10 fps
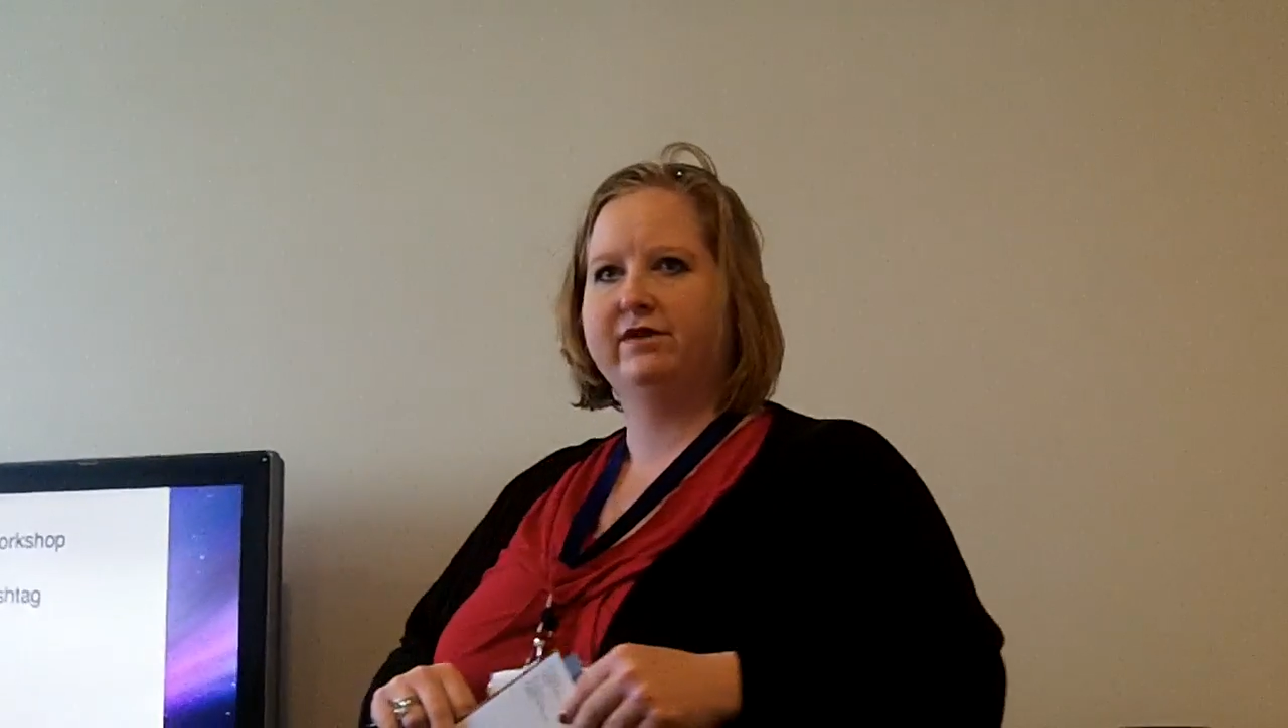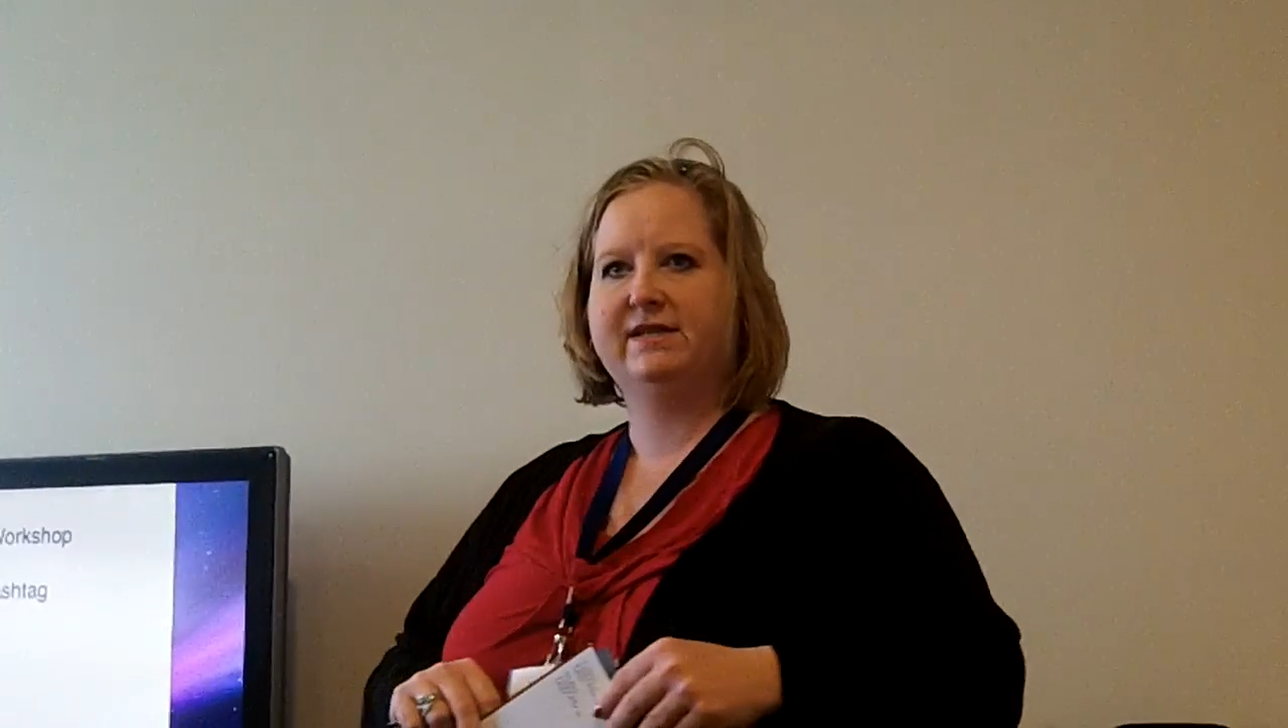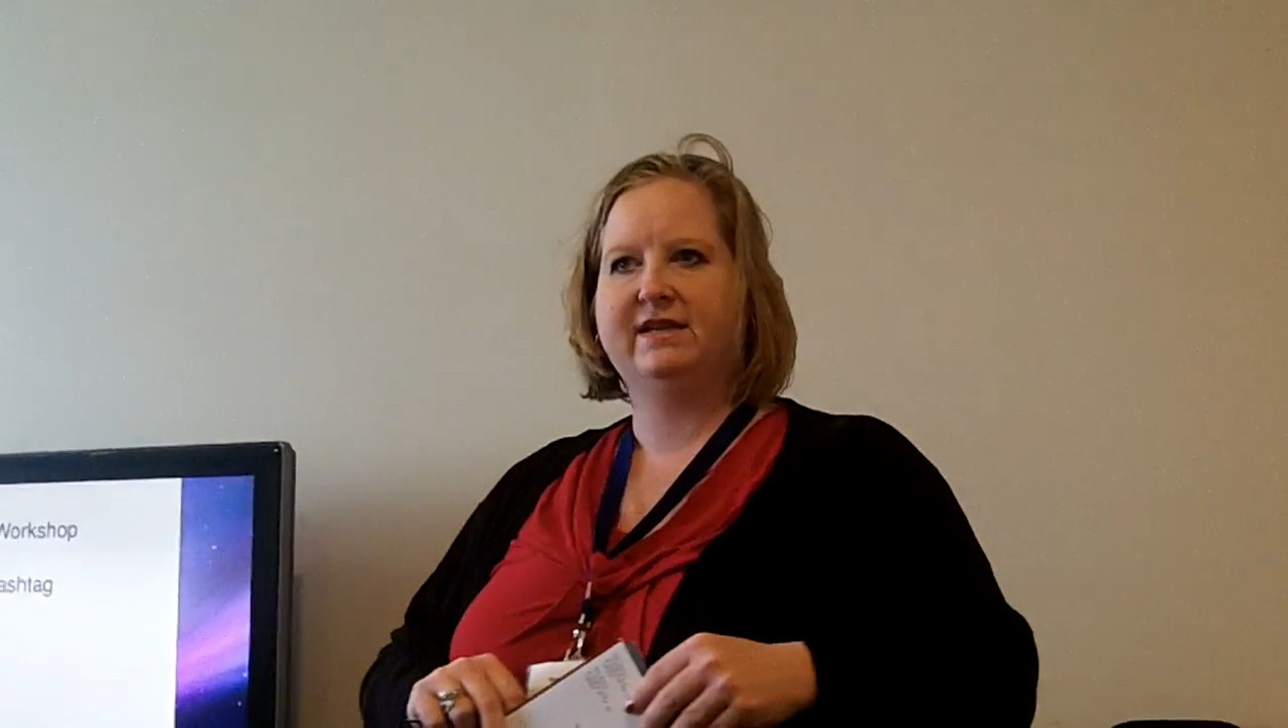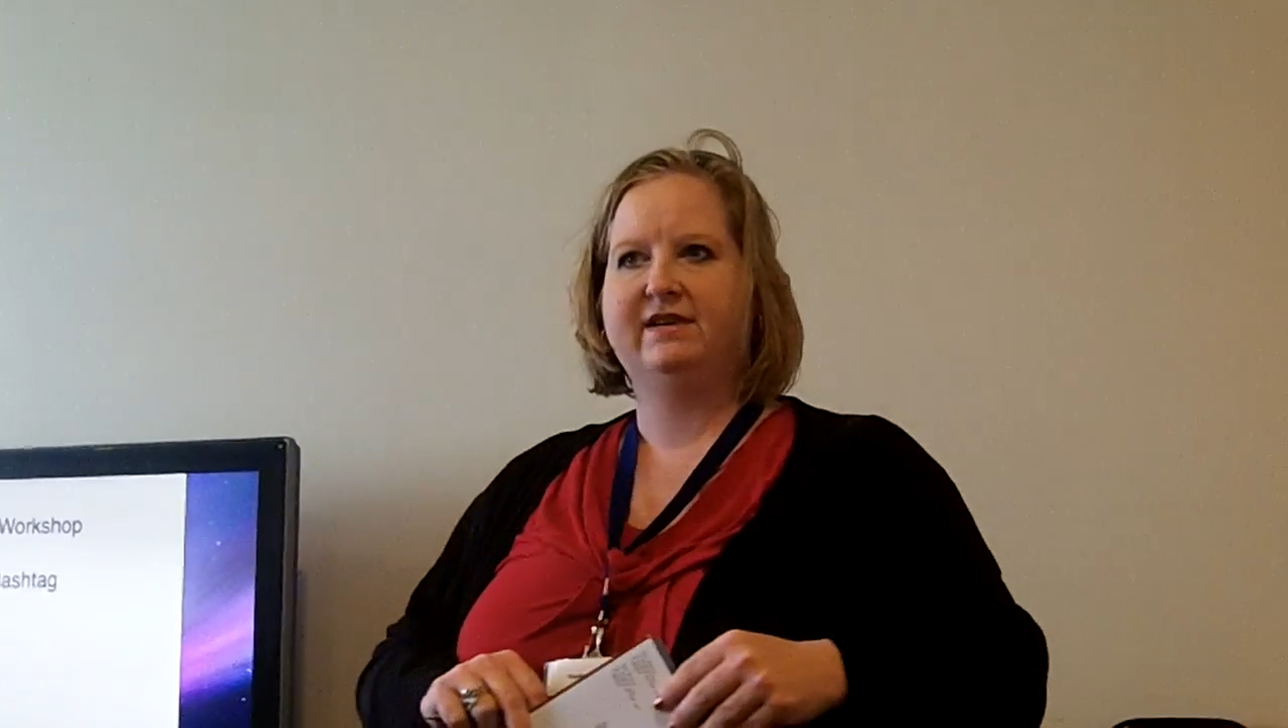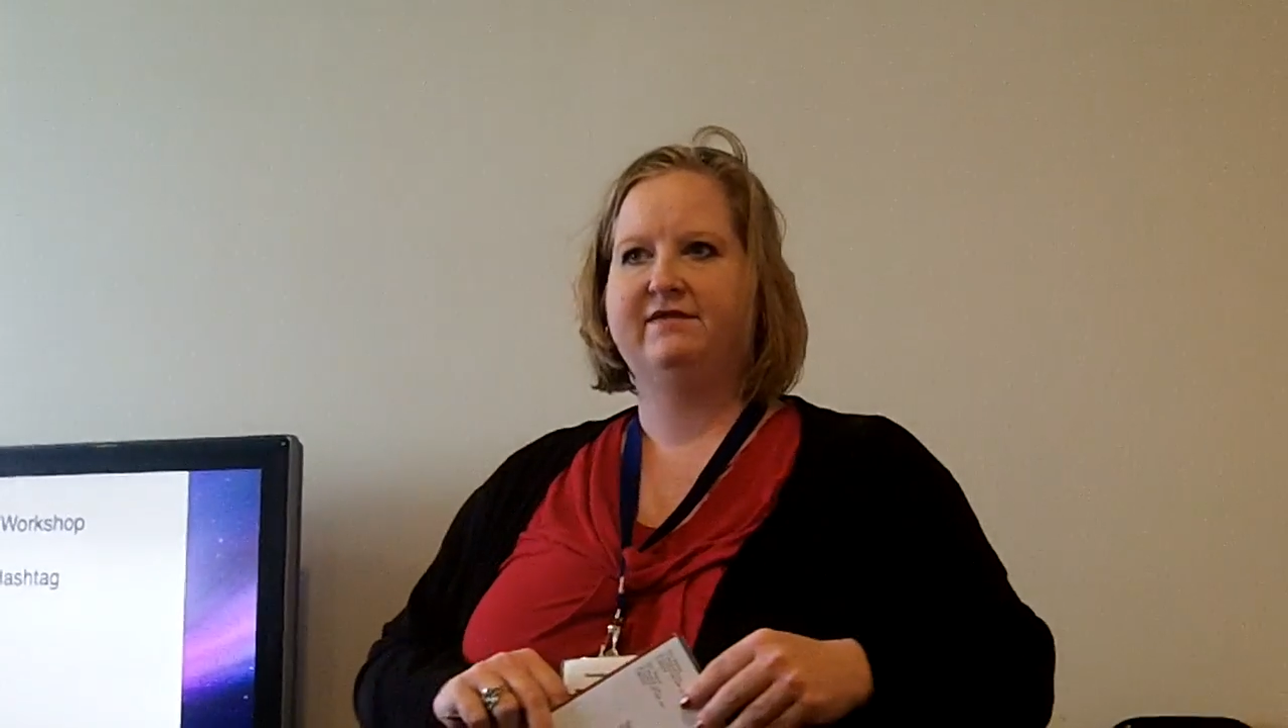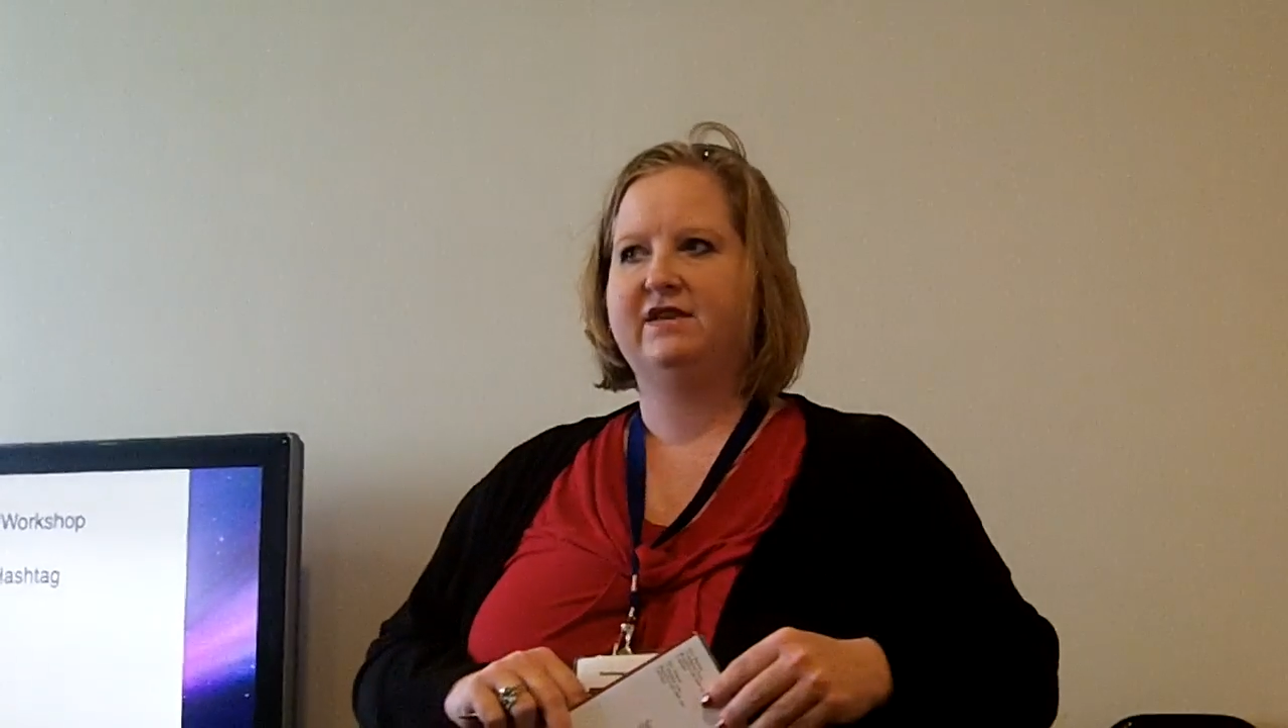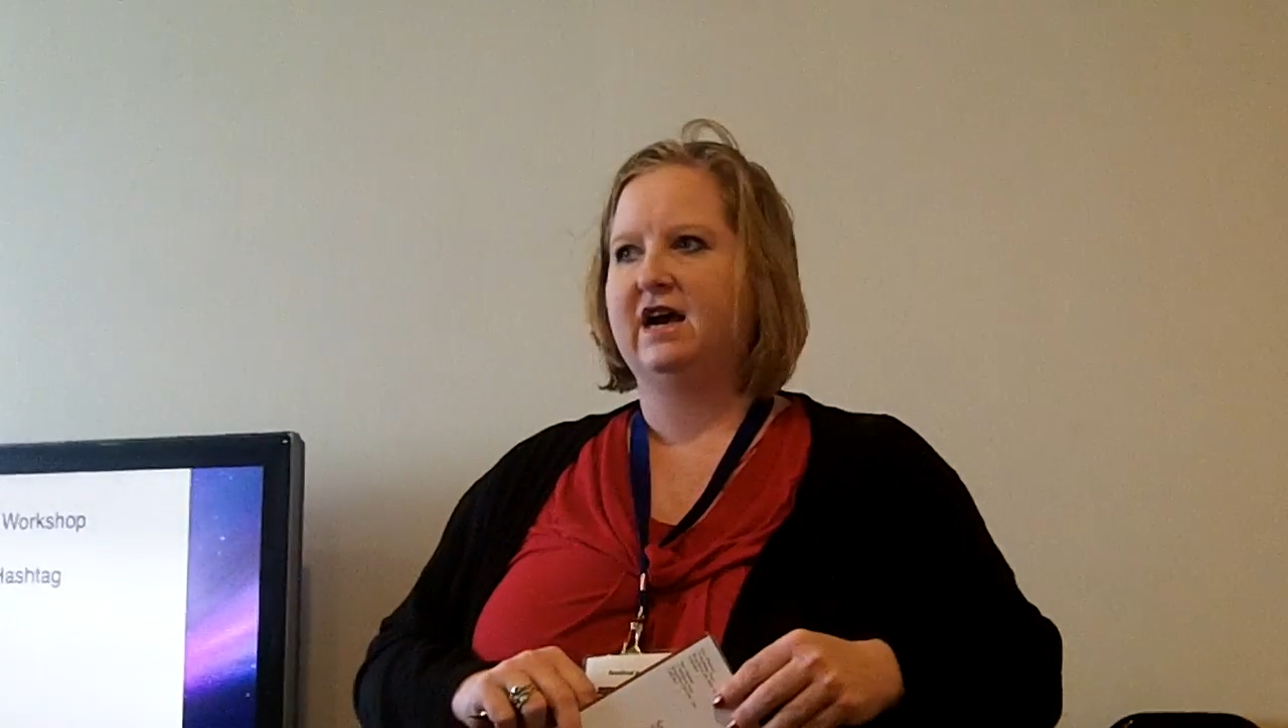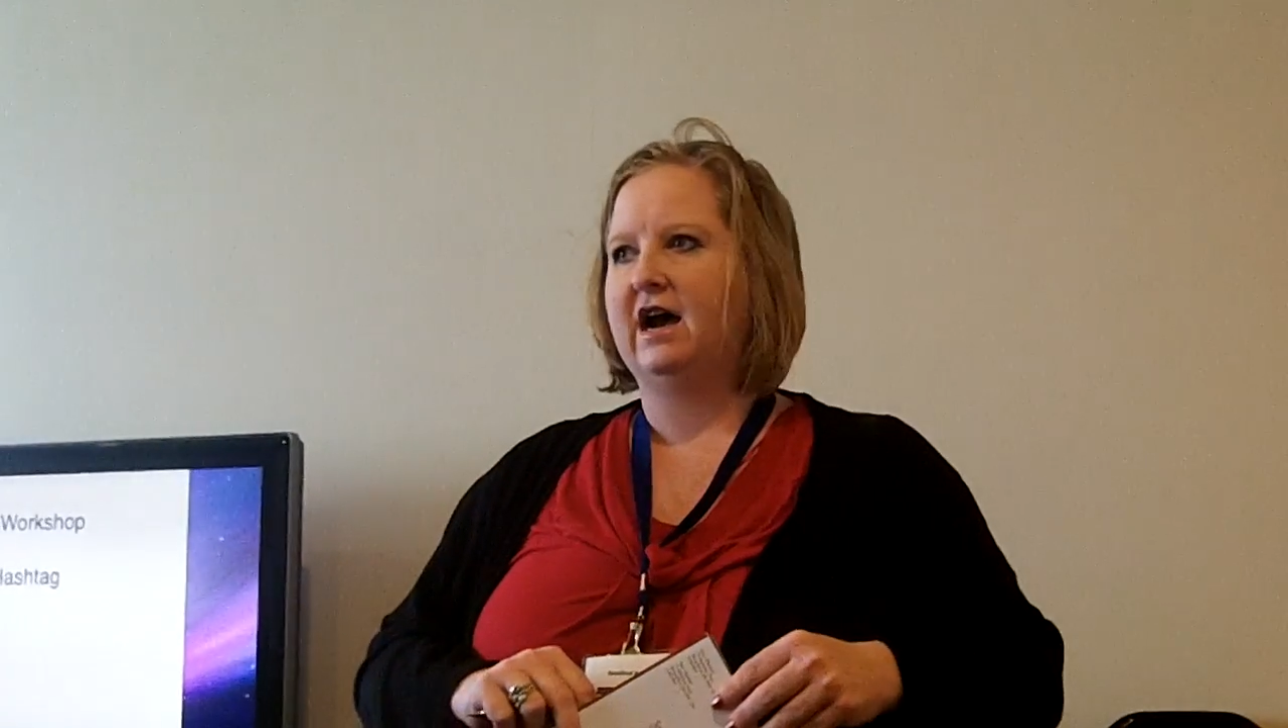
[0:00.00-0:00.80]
received